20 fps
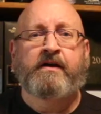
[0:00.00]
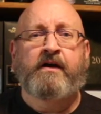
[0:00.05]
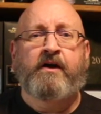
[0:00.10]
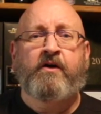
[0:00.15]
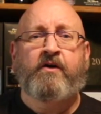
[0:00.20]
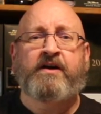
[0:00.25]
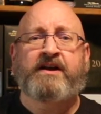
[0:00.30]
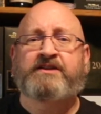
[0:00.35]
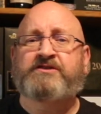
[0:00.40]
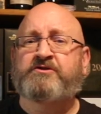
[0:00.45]

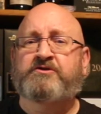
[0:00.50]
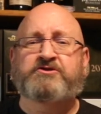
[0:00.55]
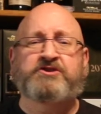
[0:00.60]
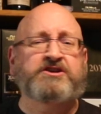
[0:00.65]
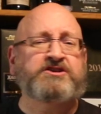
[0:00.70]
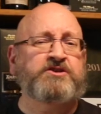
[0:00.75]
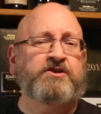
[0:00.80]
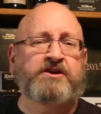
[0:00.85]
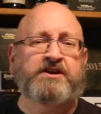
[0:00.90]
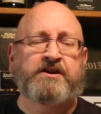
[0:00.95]
Alrighty, so
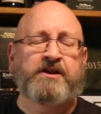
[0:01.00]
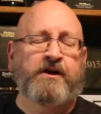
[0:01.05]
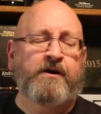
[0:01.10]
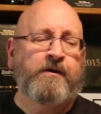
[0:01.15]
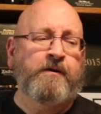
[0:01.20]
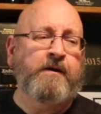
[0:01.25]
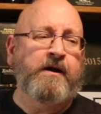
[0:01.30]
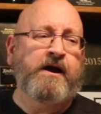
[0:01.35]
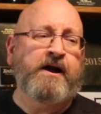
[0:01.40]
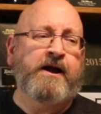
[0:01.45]
just so you
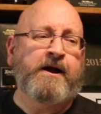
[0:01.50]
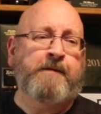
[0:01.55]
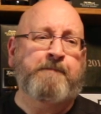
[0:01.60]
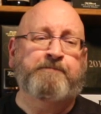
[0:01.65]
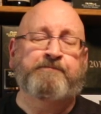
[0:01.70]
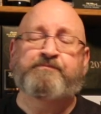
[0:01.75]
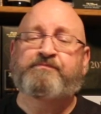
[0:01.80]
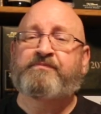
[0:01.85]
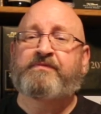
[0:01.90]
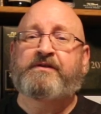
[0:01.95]
know,
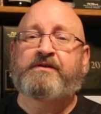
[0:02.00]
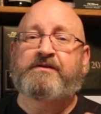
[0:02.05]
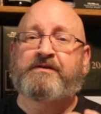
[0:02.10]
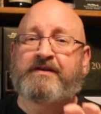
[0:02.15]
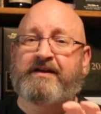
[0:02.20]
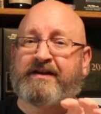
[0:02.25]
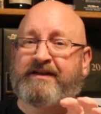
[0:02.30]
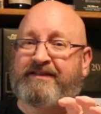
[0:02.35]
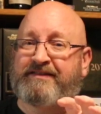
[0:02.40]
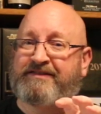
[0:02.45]
uh,
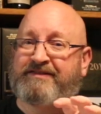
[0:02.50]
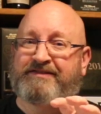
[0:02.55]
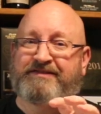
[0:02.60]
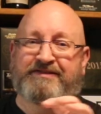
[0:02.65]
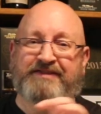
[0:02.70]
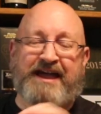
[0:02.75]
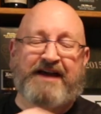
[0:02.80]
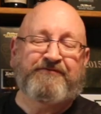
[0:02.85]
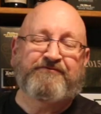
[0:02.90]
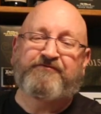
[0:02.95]

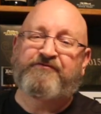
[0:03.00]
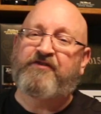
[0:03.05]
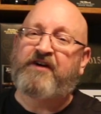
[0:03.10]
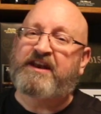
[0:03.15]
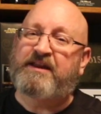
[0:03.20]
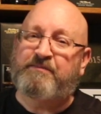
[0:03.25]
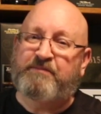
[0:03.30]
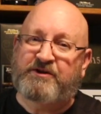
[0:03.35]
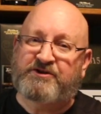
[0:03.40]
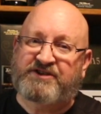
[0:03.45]
that
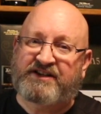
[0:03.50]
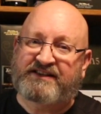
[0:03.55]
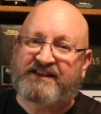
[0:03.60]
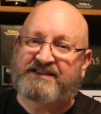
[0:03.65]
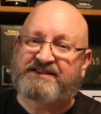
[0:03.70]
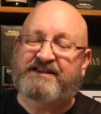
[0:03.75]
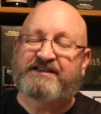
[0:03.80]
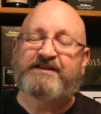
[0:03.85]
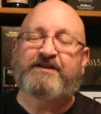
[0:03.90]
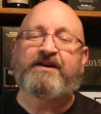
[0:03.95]
funny music
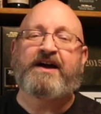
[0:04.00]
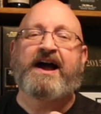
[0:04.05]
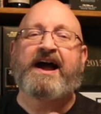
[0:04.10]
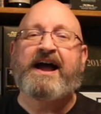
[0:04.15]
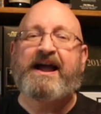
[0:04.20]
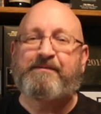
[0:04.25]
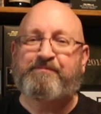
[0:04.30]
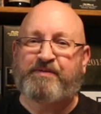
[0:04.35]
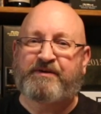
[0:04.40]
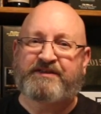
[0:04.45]
that's in there,
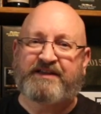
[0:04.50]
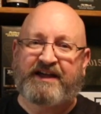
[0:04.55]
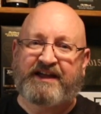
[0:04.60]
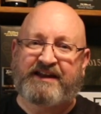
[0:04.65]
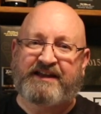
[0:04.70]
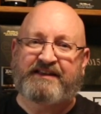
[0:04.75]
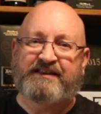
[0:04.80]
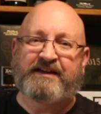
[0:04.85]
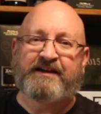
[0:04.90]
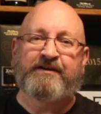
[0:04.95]
I put
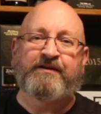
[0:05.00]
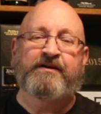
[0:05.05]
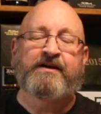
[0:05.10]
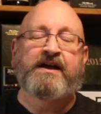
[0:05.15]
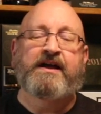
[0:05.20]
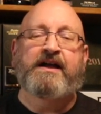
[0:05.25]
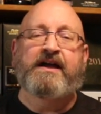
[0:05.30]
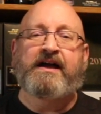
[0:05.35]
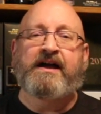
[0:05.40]
that in there.